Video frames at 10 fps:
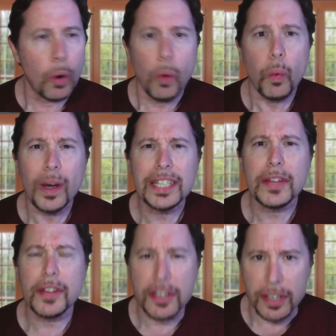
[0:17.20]
What is it
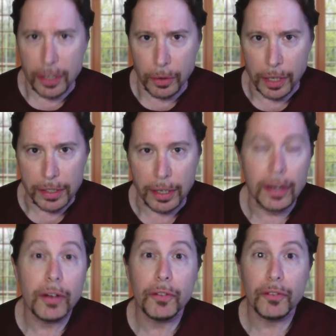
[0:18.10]
that a CEO does?
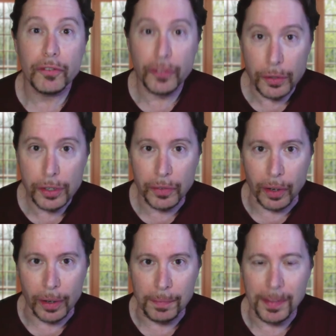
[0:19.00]
First of
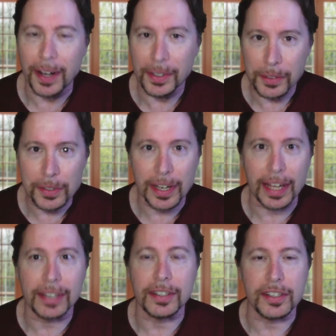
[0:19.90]
all,
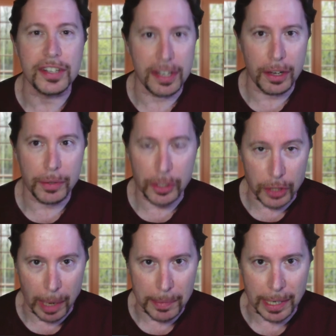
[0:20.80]
understand that CEO is a
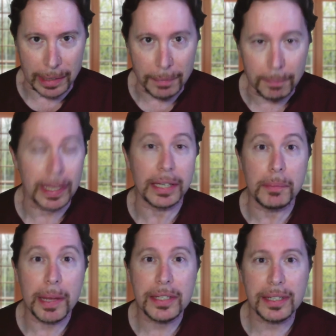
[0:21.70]
job title, and it
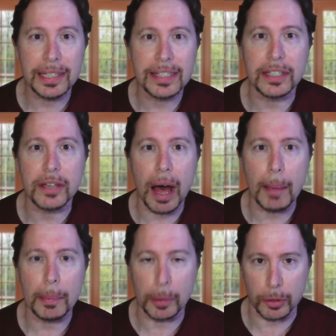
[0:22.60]
basically is the
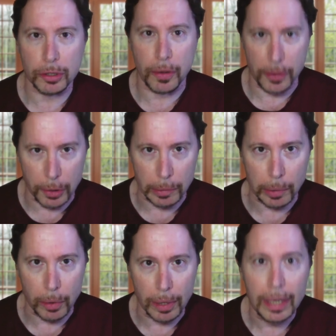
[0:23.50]
top person on the totem
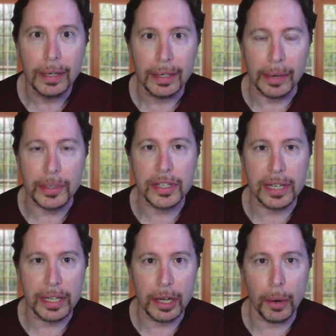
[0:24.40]
pole. Now, a
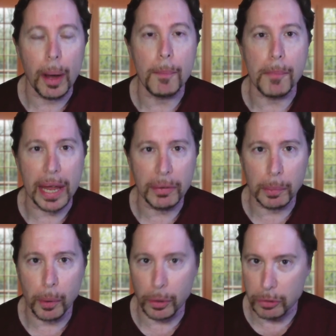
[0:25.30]
CEO may
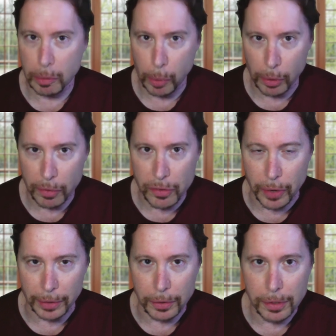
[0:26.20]
report to a board of
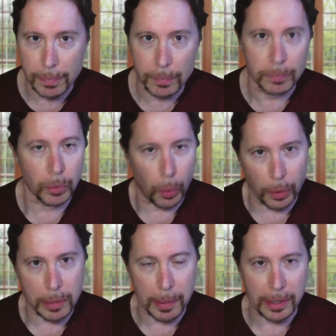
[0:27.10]
directors, or
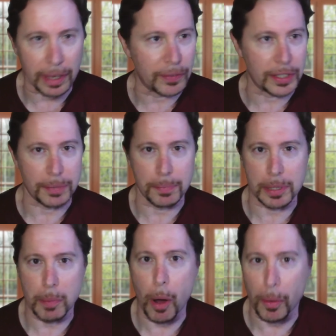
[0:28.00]
depending if it's a
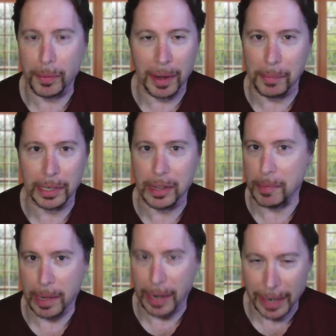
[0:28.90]
small company, they
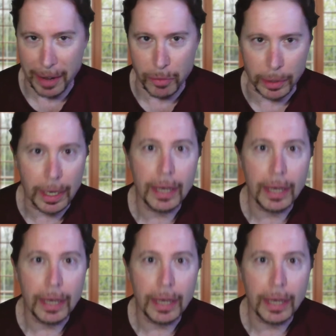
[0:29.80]
may not have one.